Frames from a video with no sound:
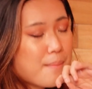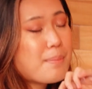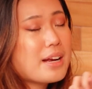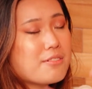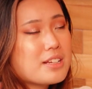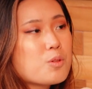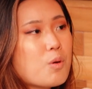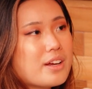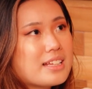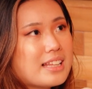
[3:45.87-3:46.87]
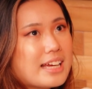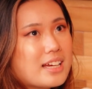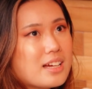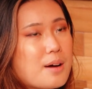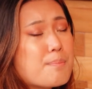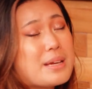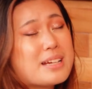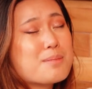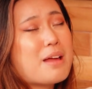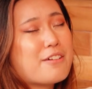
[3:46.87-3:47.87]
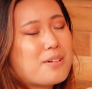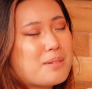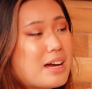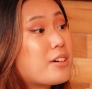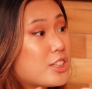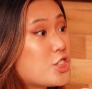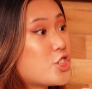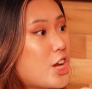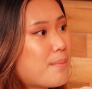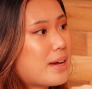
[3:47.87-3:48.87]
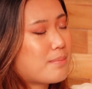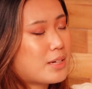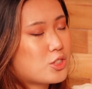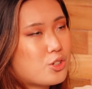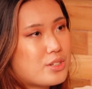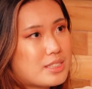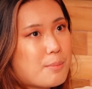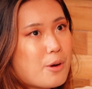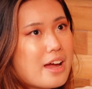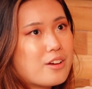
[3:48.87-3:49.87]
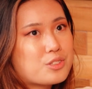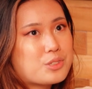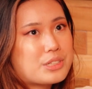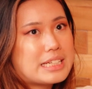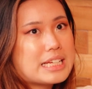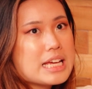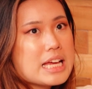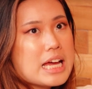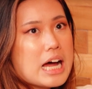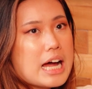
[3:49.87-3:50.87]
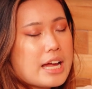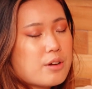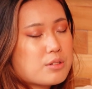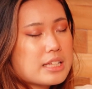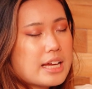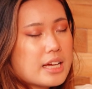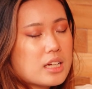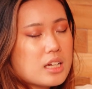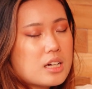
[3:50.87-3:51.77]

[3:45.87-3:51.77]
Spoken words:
But I really wanted like a bigger platform. Like I wanted to share my stories somewhere else. So then I was like